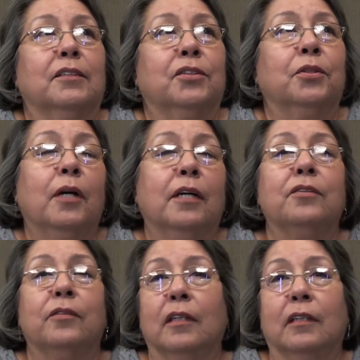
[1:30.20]

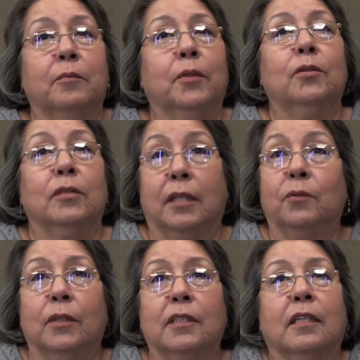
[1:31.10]
200 at the most at
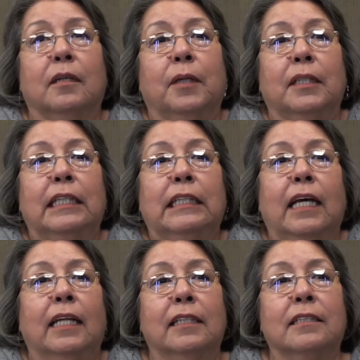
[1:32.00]
one time. I think
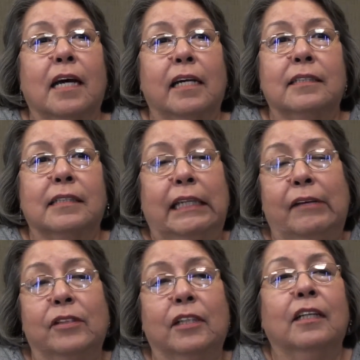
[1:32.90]
at its highest
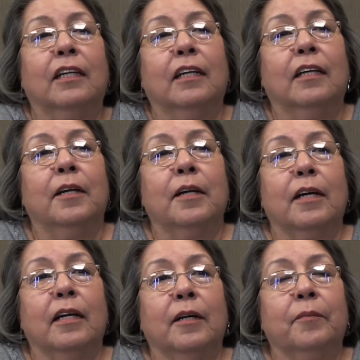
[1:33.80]
level,
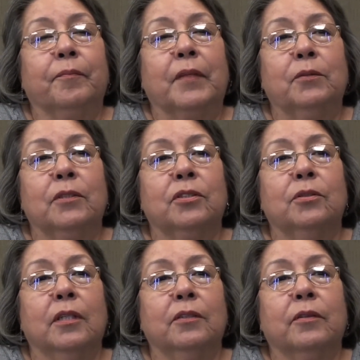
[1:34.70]
um, it was
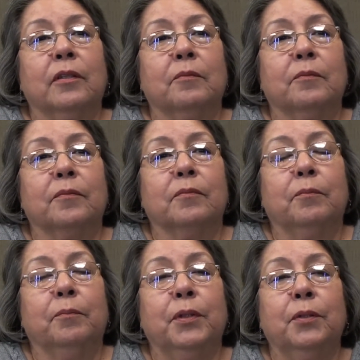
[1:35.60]
200
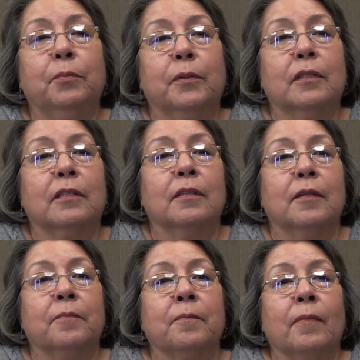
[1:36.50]
pupils.
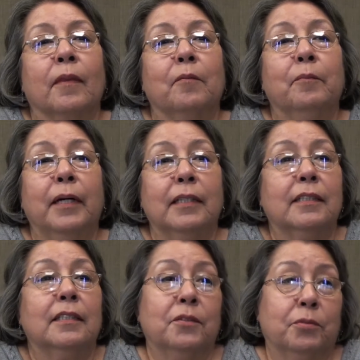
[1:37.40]
But
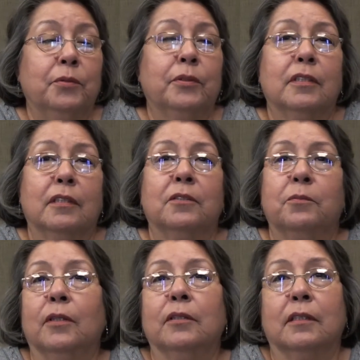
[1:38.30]
since we were such
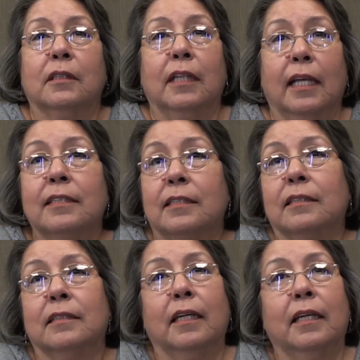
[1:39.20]
small
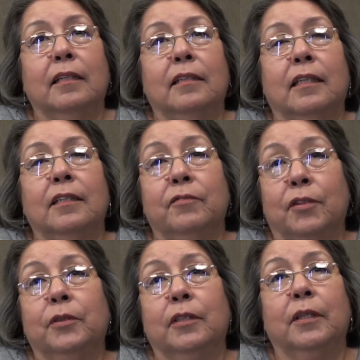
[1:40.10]
classes, they, they
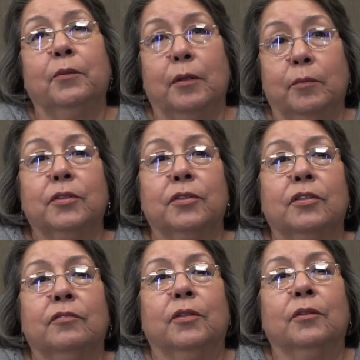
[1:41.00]
devoted, they were able to
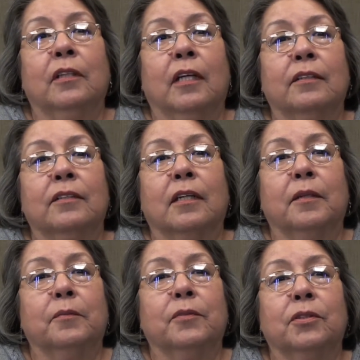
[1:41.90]
devote a lot of
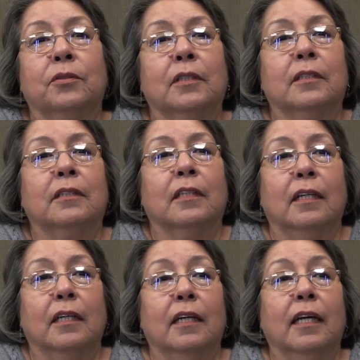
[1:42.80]
time to us,
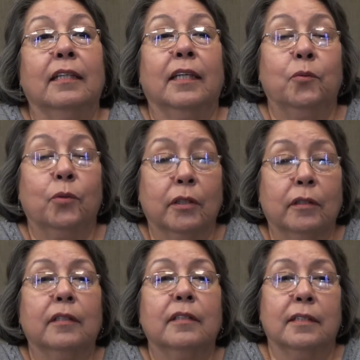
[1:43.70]
and they were
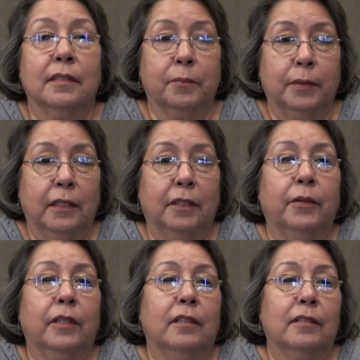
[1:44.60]

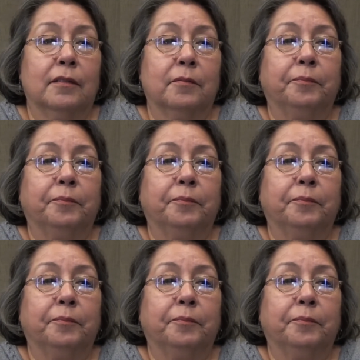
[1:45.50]
disciplinarians.